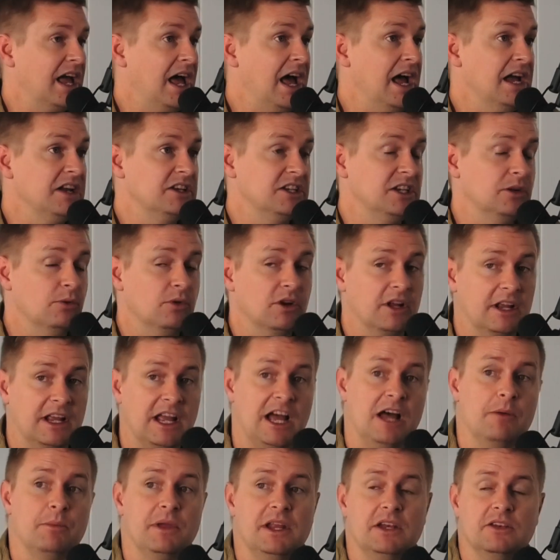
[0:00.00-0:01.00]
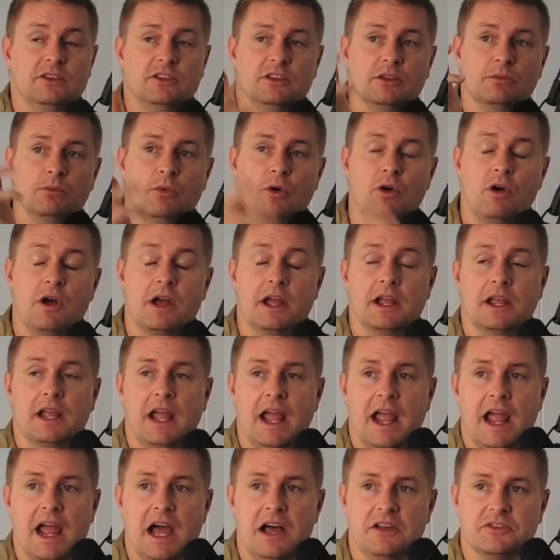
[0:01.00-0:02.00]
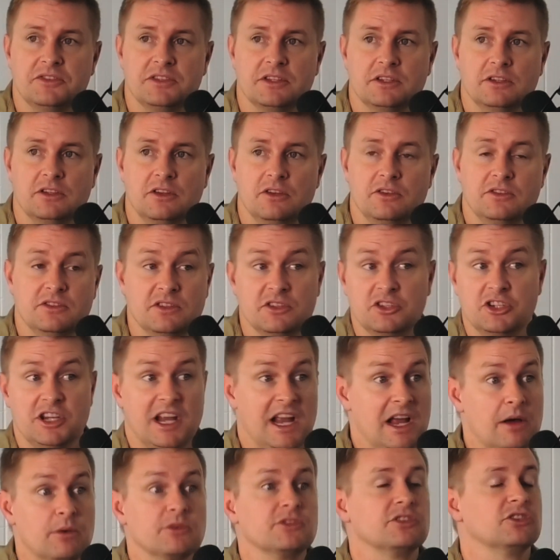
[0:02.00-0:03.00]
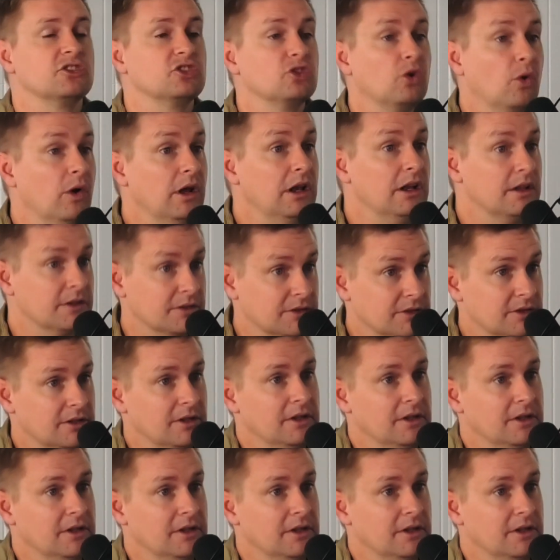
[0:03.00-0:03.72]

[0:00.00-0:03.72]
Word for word: hey, do you want to come into my house and use the showers and toilets?